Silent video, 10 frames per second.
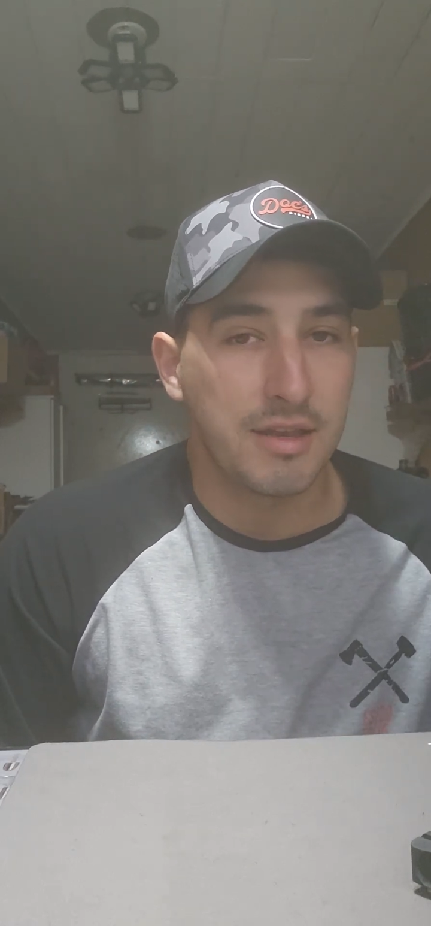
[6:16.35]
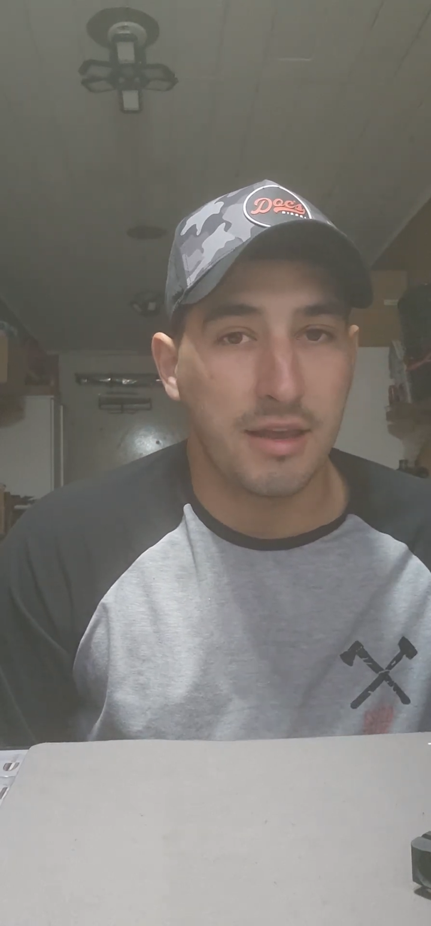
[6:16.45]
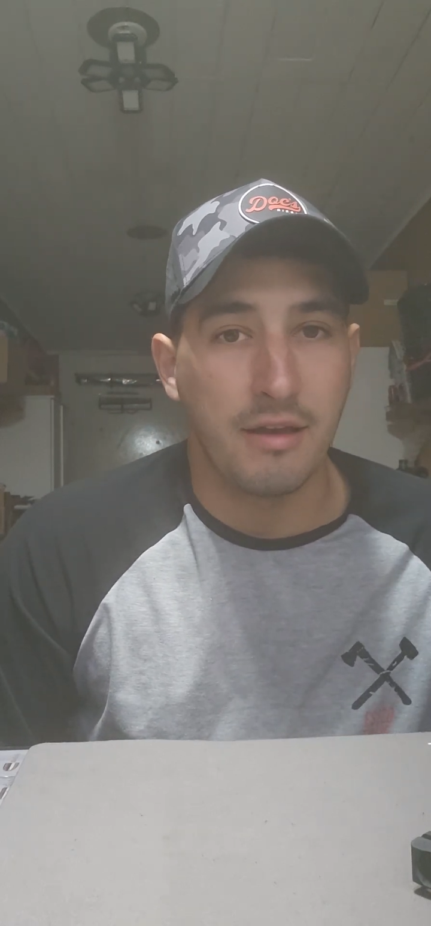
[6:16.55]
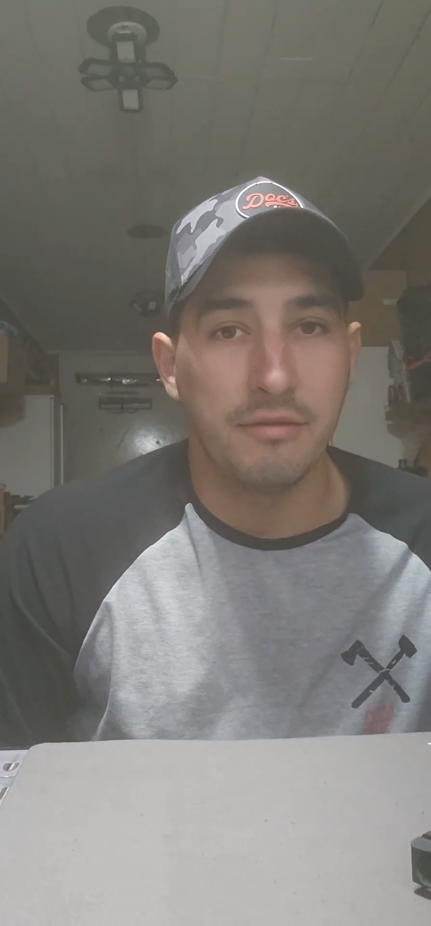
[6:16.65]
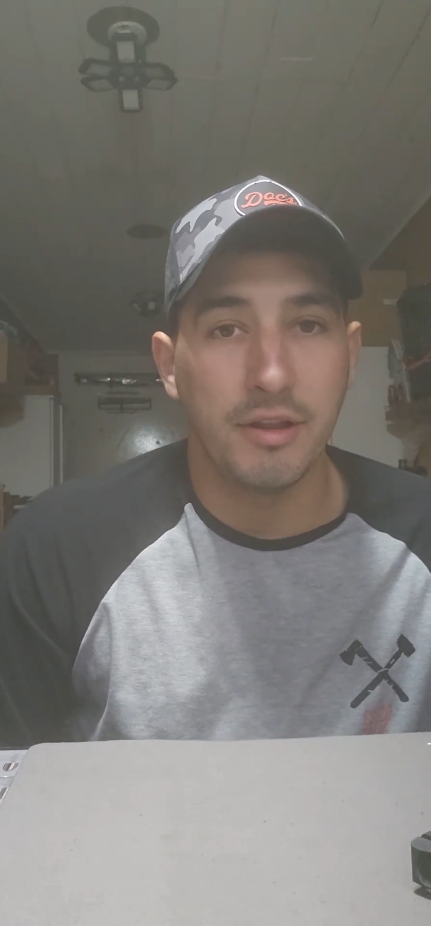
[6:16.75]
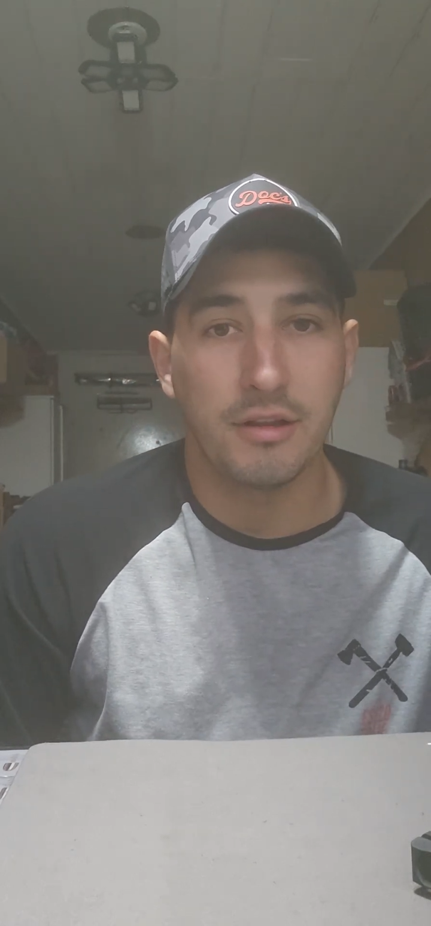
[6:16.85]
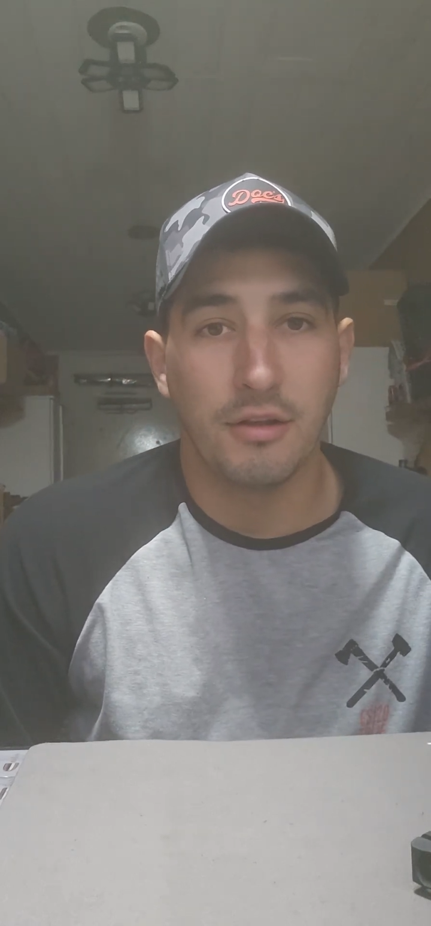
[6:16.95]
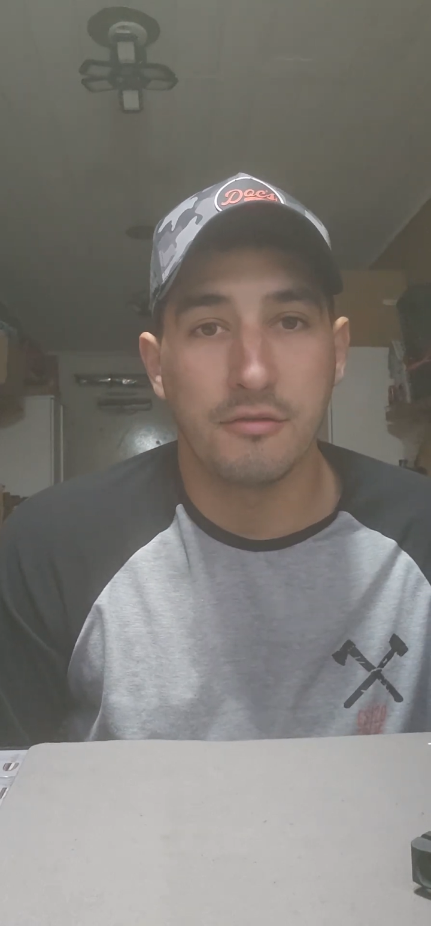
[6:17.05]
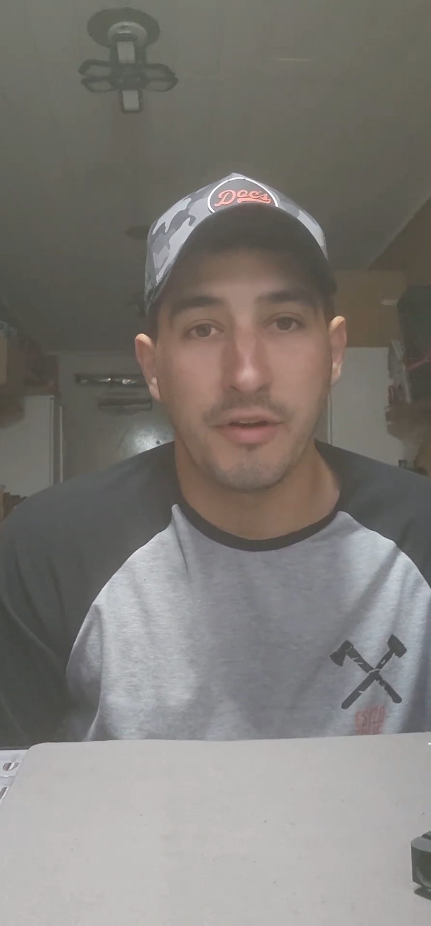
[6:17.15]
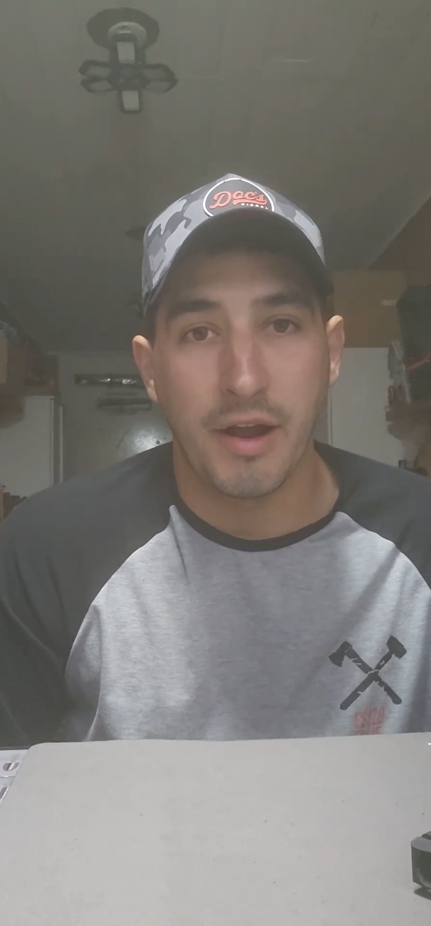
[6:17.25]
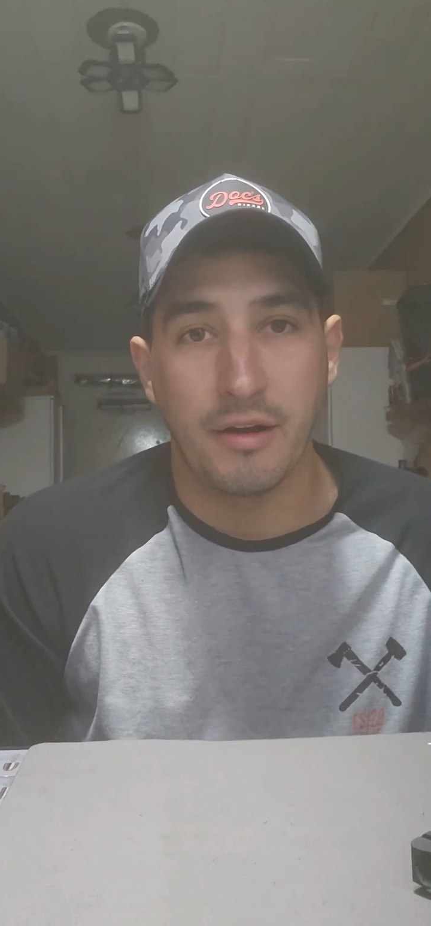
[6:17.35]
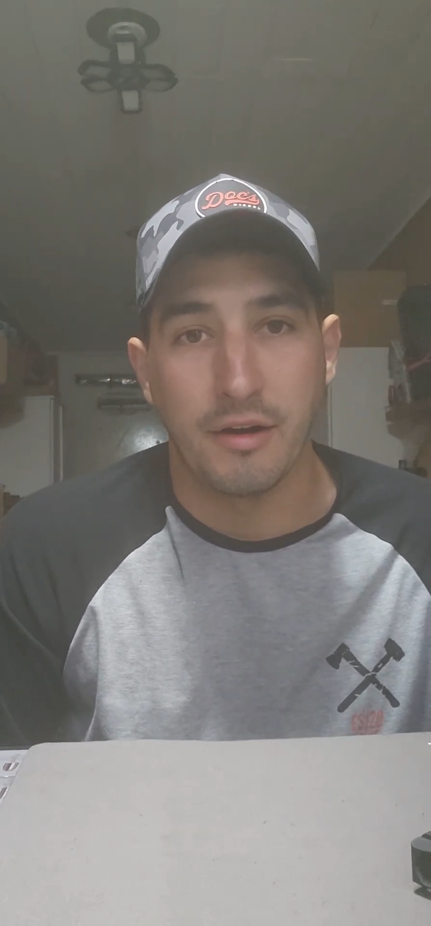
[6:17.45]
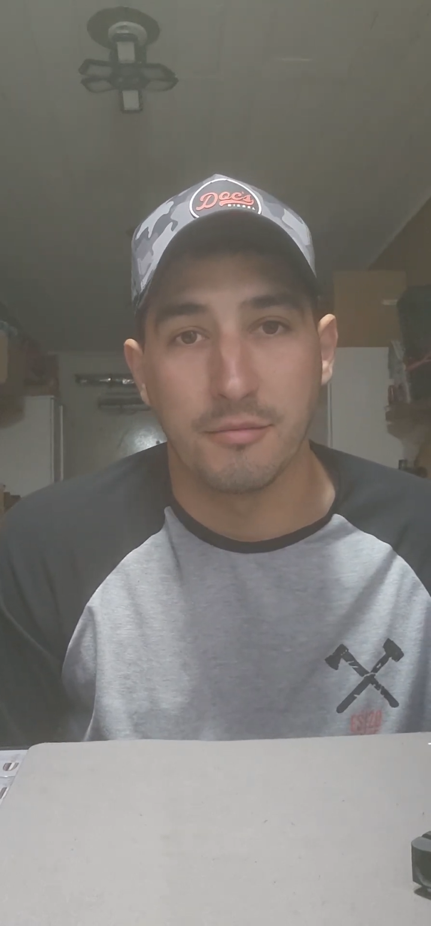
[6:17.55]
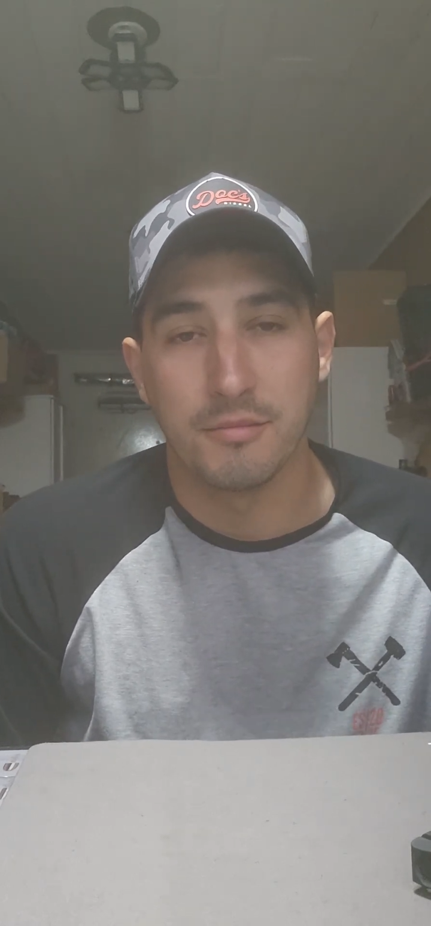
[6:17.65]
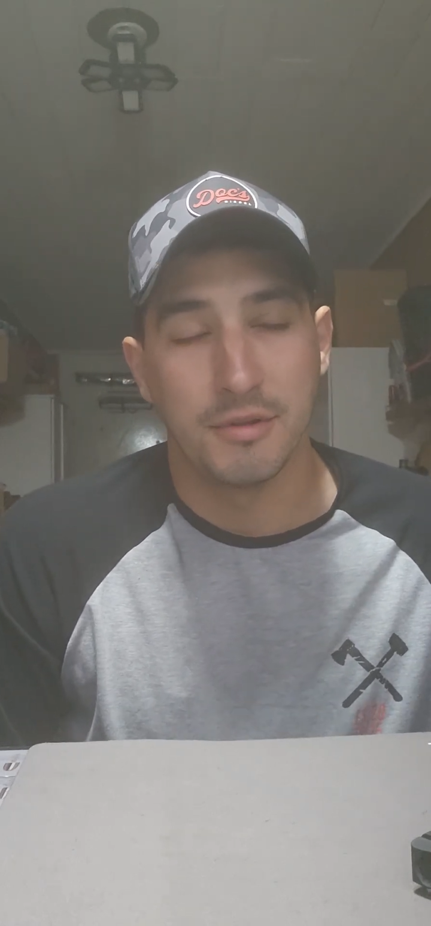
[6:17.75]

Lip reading: a heavily cloned firearm.